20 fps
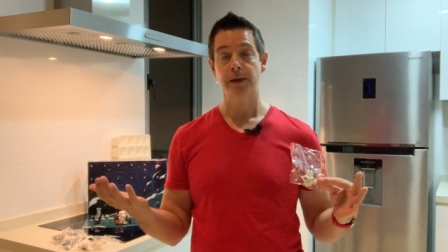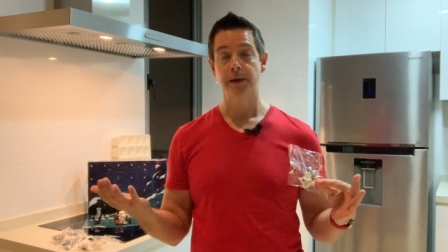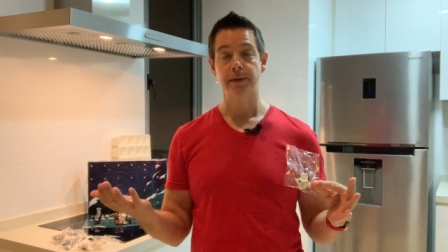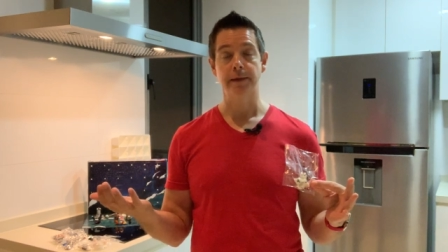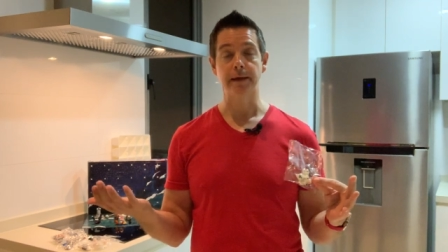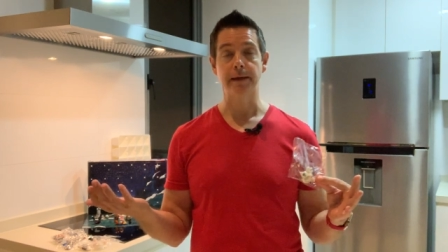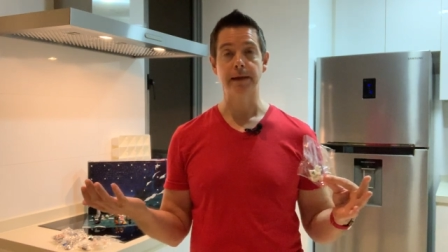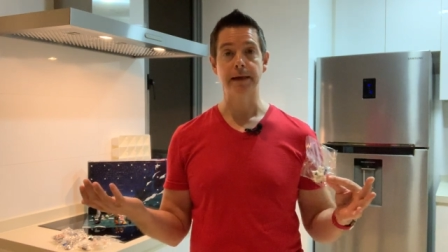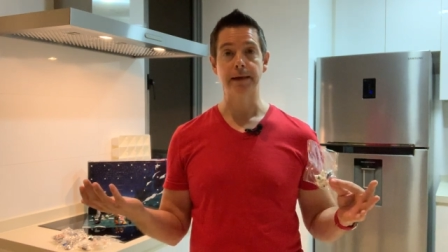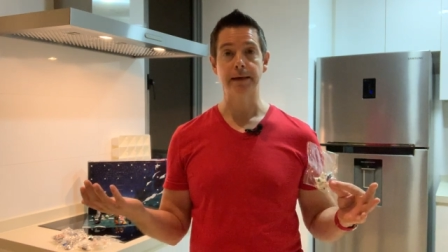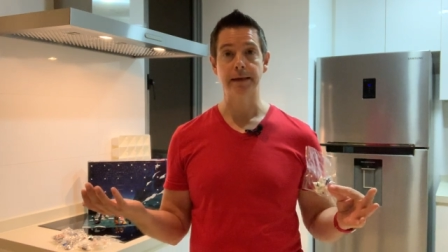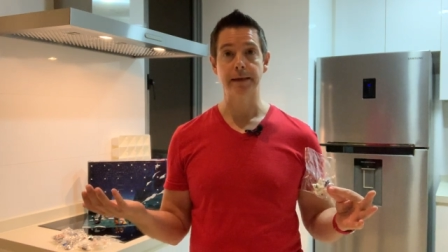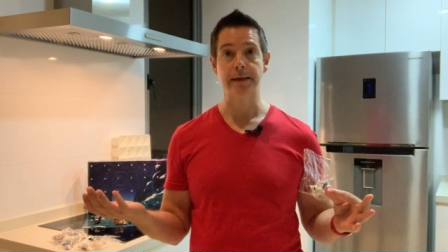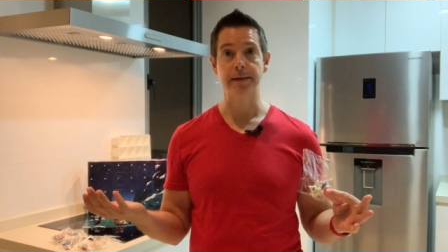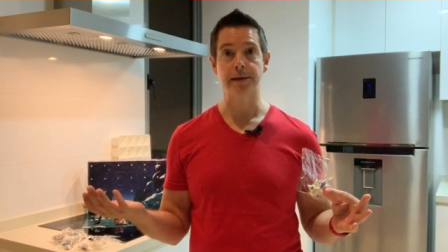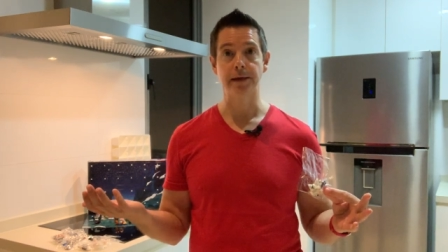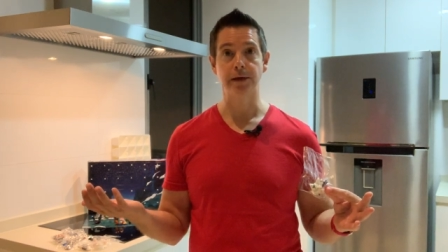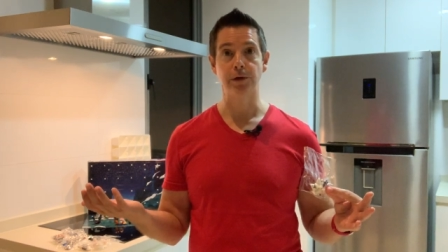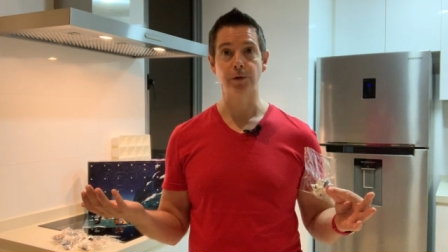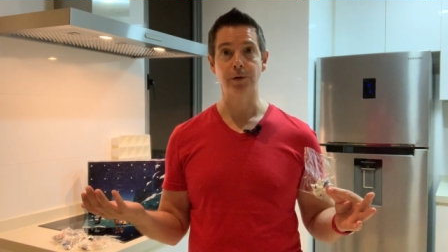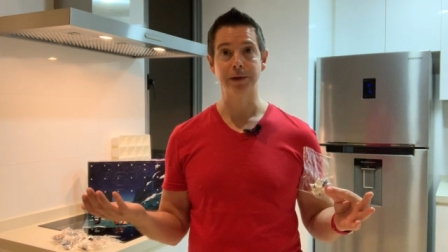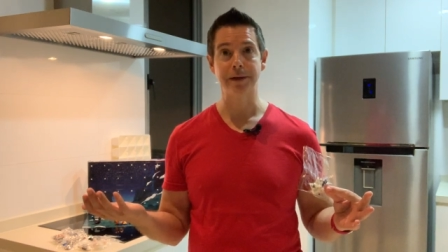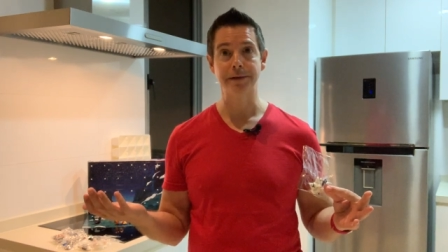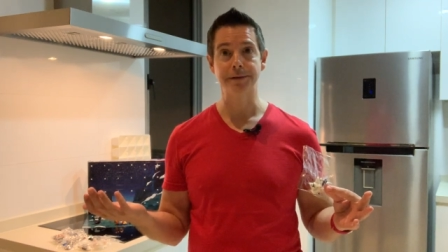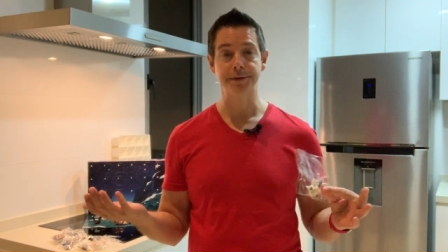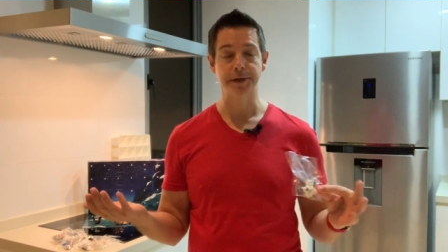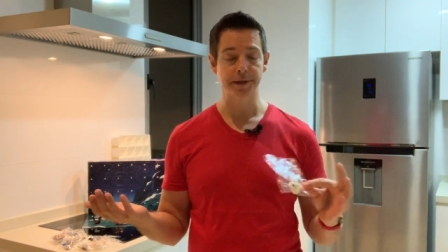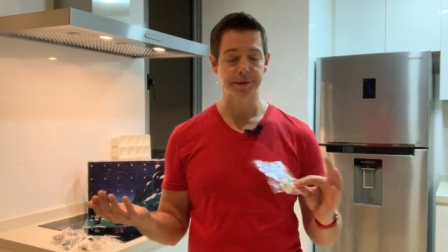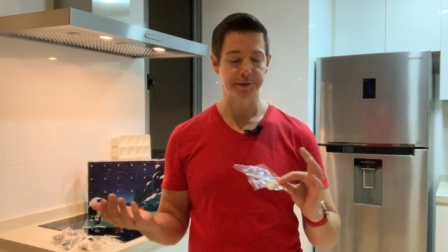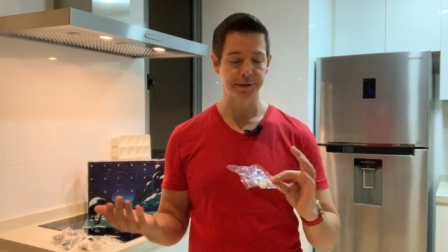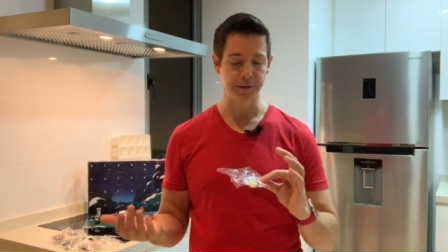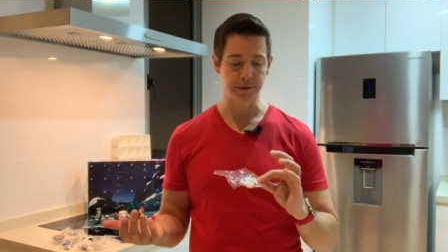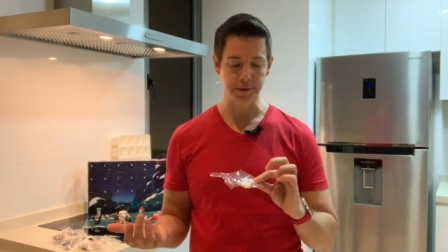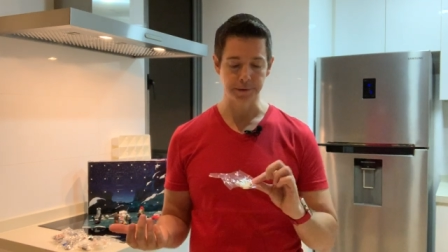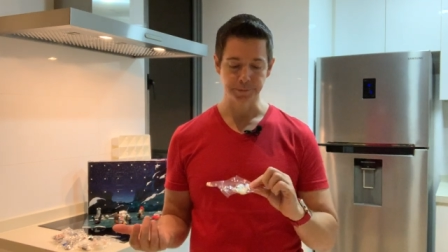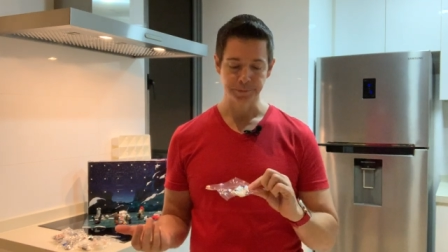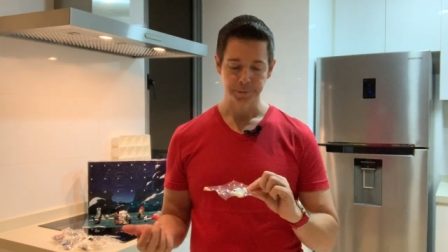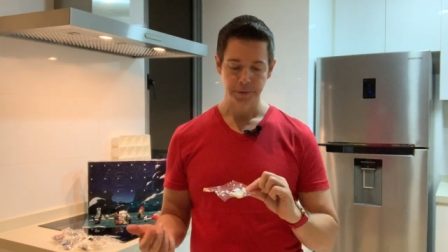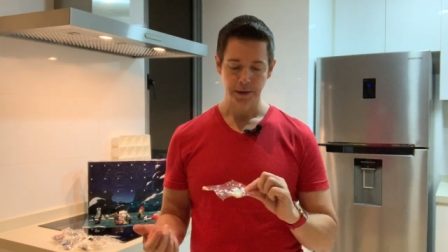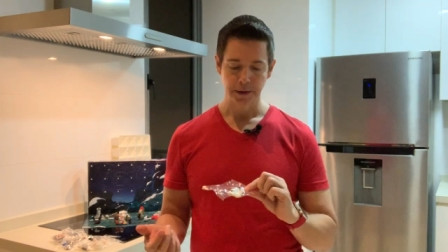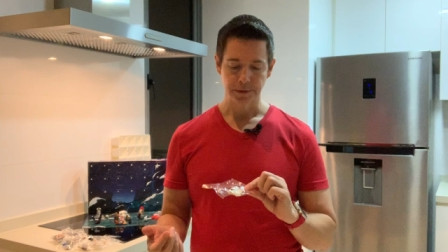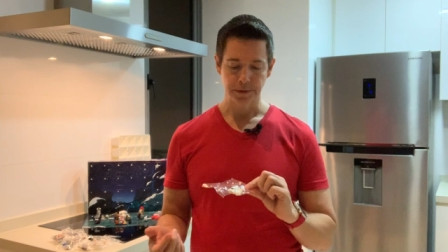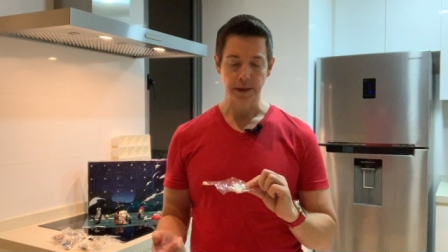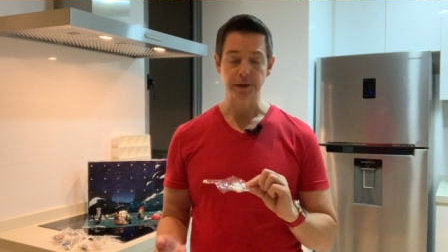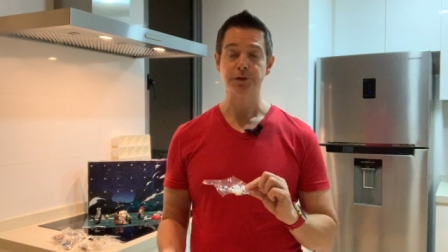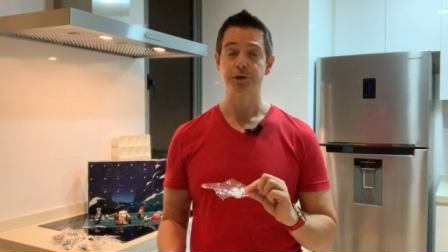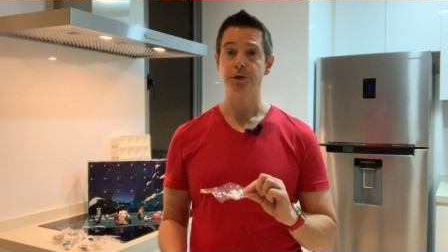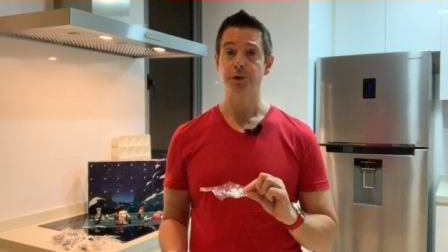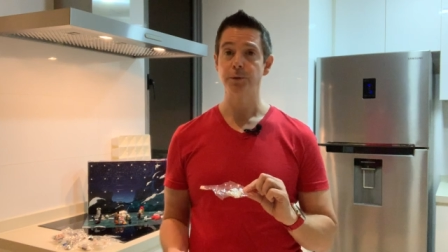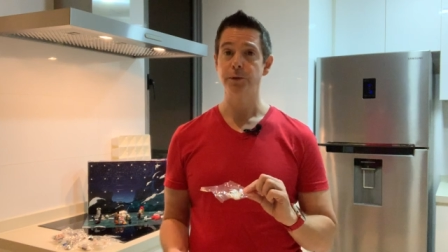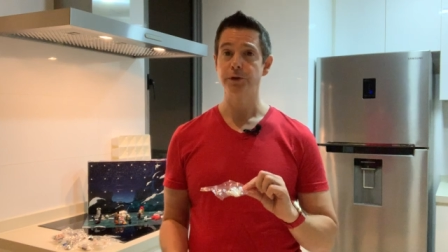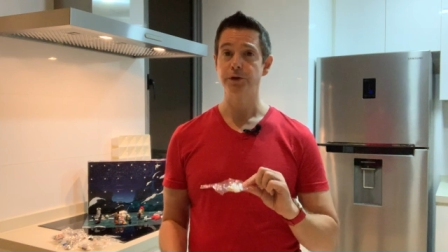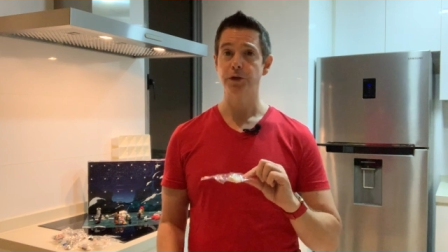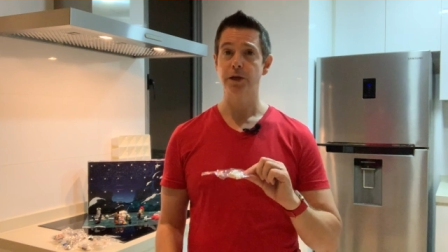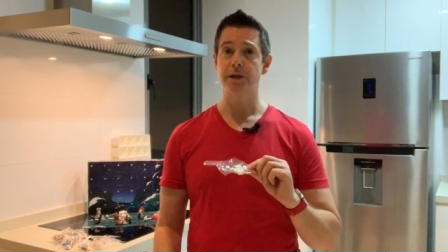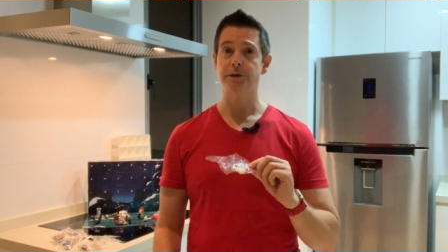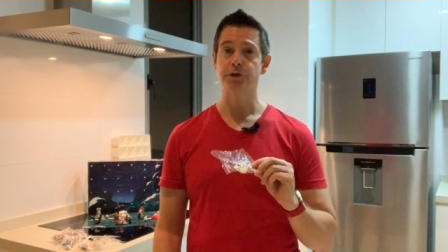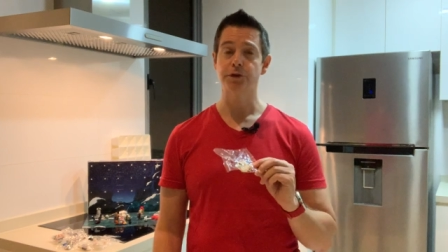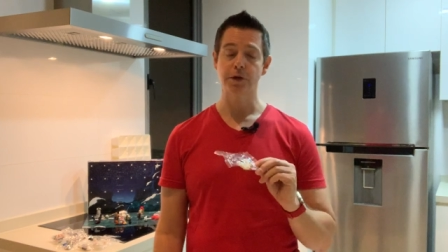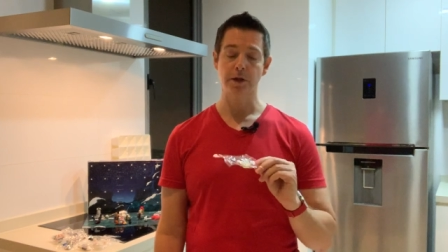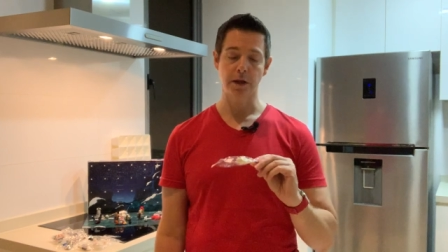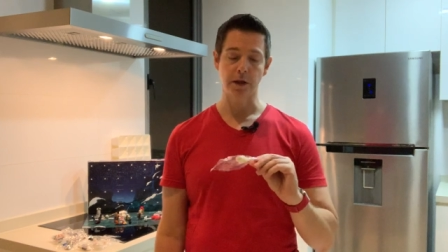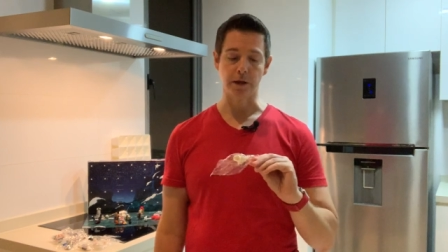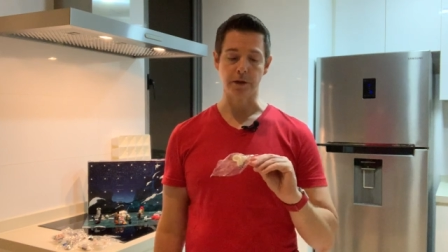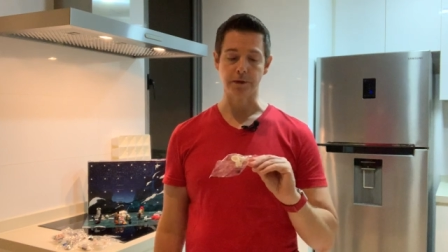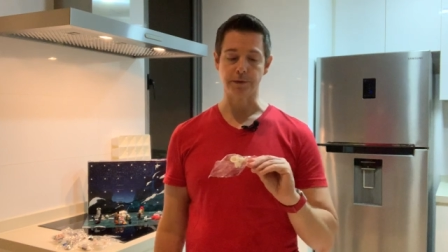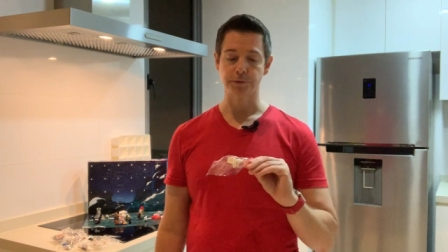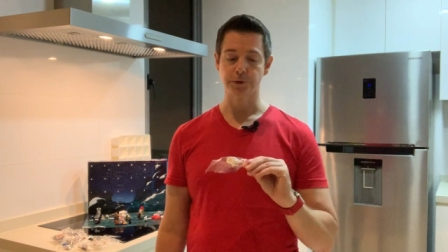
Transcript: they can't get, they don't get dusty they still will change color.